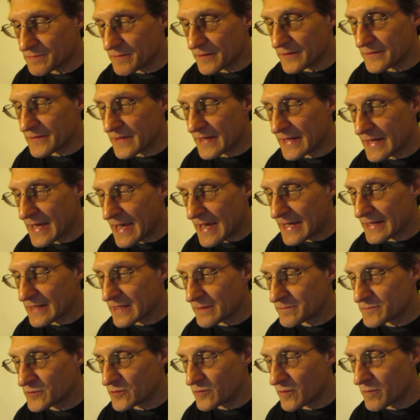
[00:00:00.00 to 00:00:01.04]
but they add
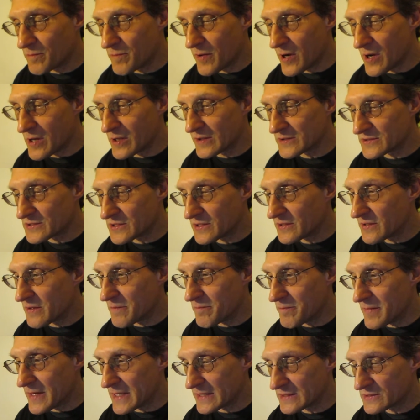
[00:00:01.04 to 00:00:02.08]
up to a policy that
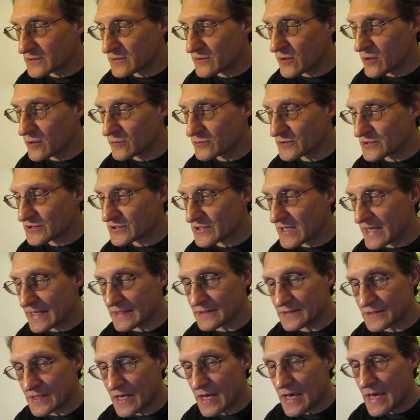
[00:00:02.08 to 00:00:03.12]
makes no
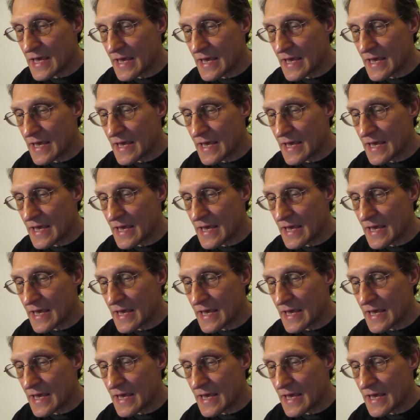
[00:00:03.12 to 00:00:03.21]
sense